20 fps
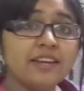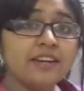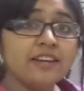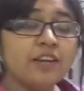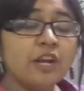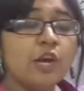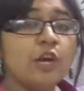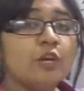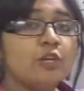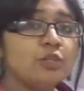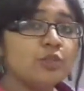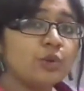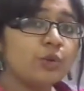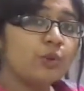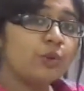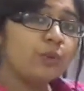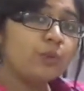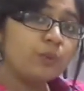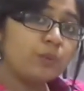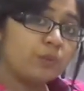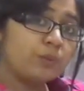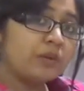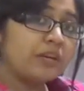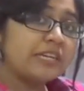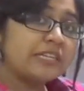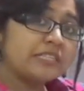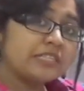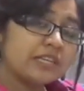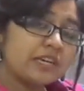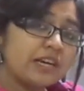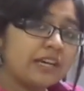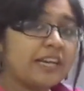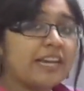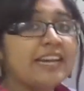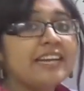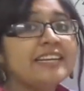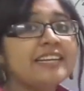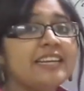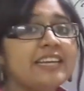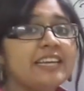it, so it
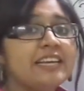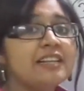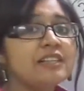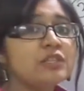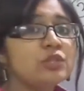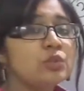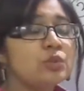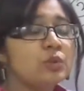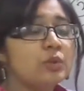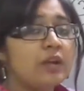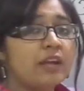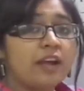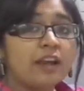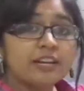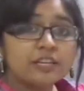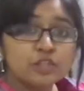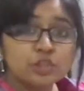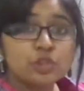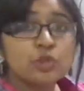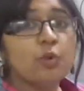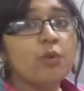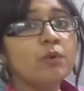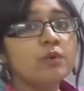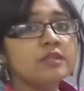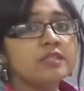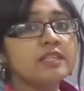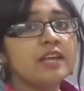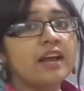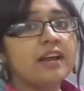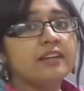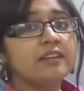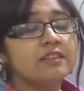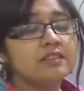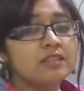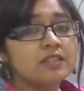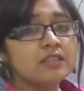again deals and shows that this